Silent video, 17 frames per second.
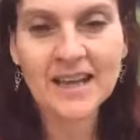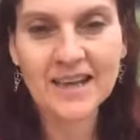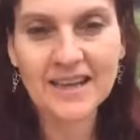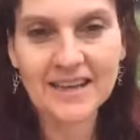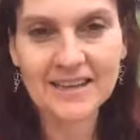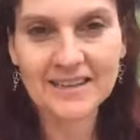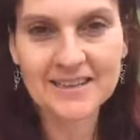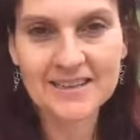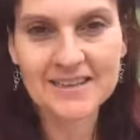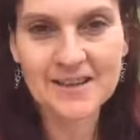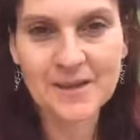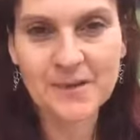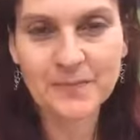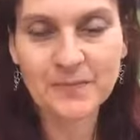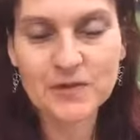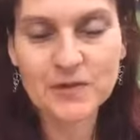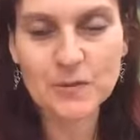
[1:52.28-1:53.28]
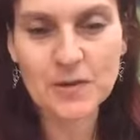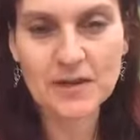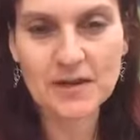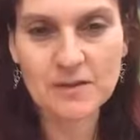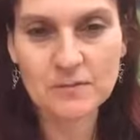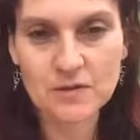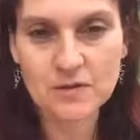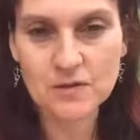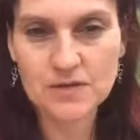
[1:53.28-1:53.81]
And so my
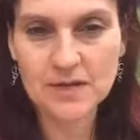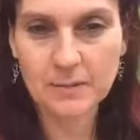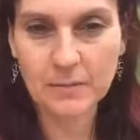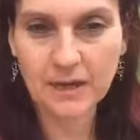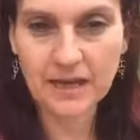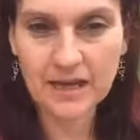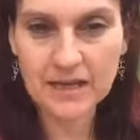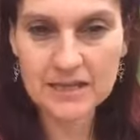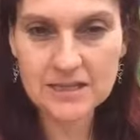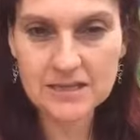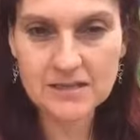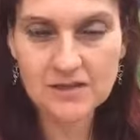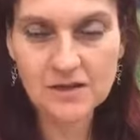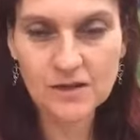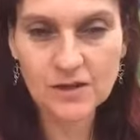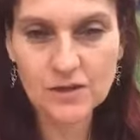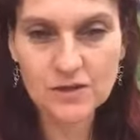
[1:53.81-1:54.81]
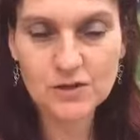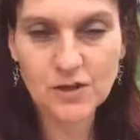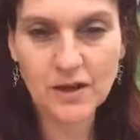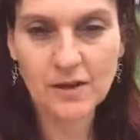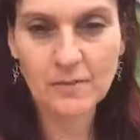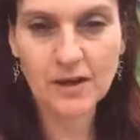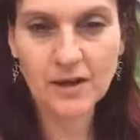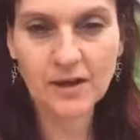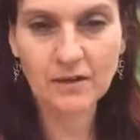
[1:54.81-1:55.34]
name is Suzanne McAllister. So
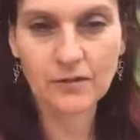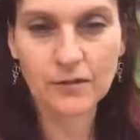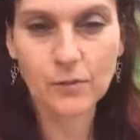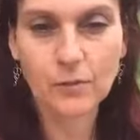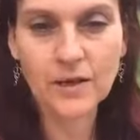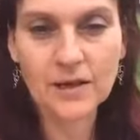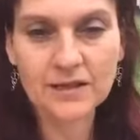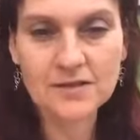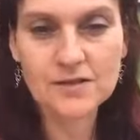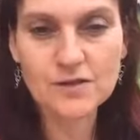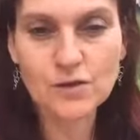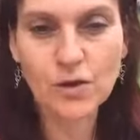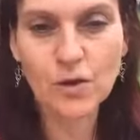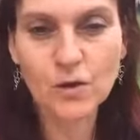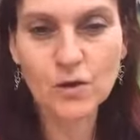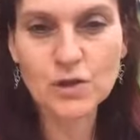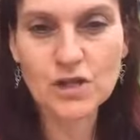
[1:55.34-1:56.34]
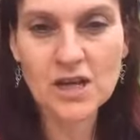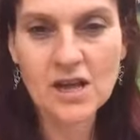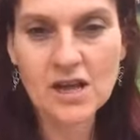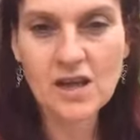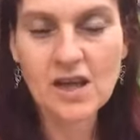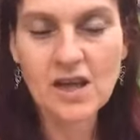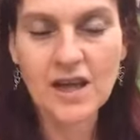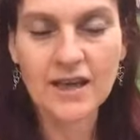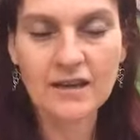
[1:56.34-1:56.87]
I'm a health and wellness coach,
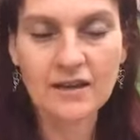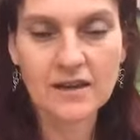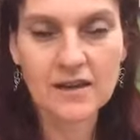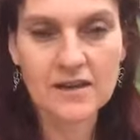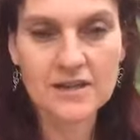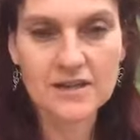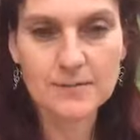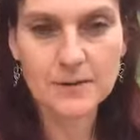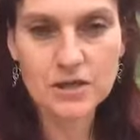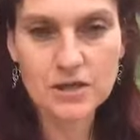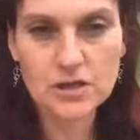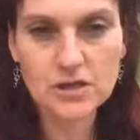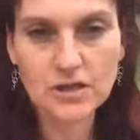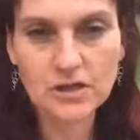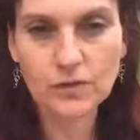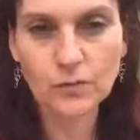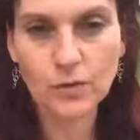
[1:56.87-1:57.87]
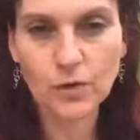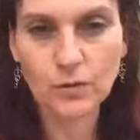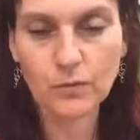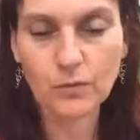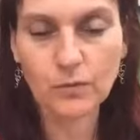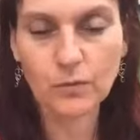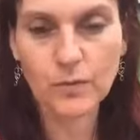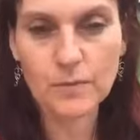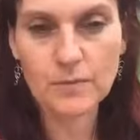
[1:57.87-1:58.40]
and I especially work
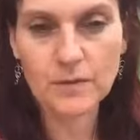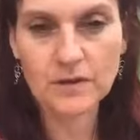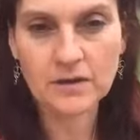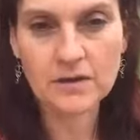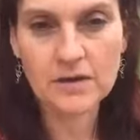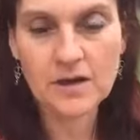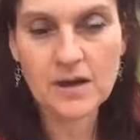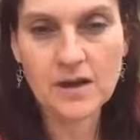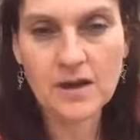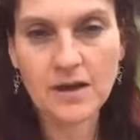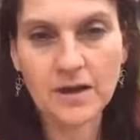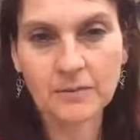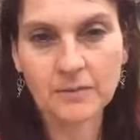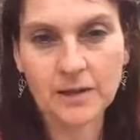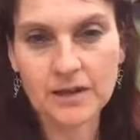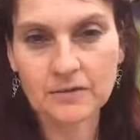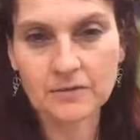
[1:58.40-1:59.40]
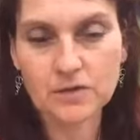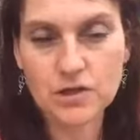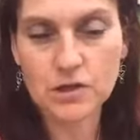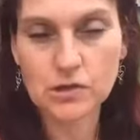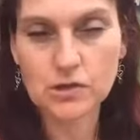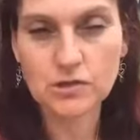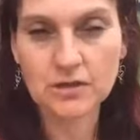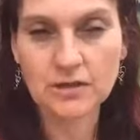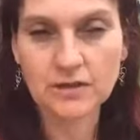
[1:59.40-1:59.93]
with women that have
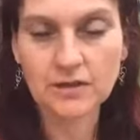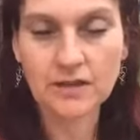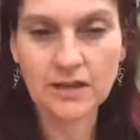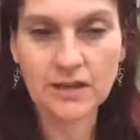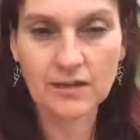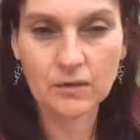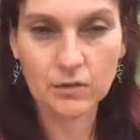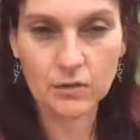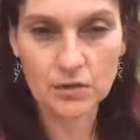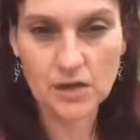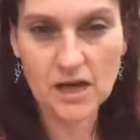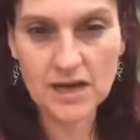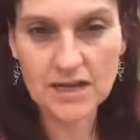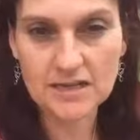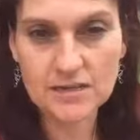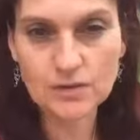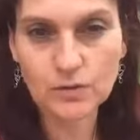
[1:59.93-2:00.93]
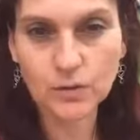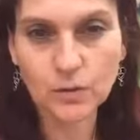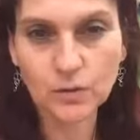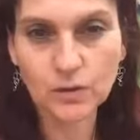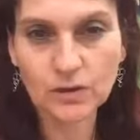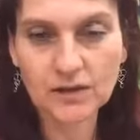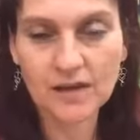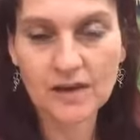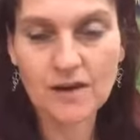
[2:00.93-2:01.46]
children that go to high
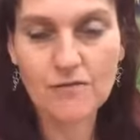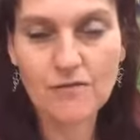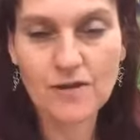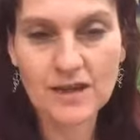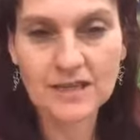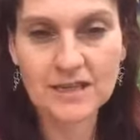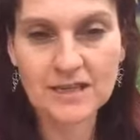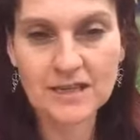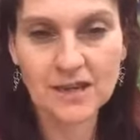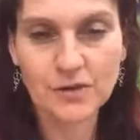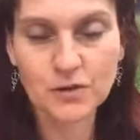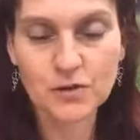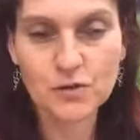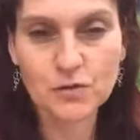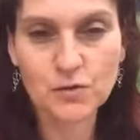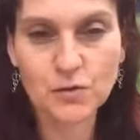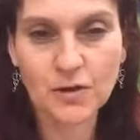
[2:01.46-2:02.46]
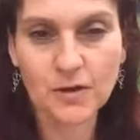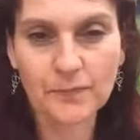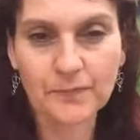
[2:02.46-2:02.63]
school that are ready now to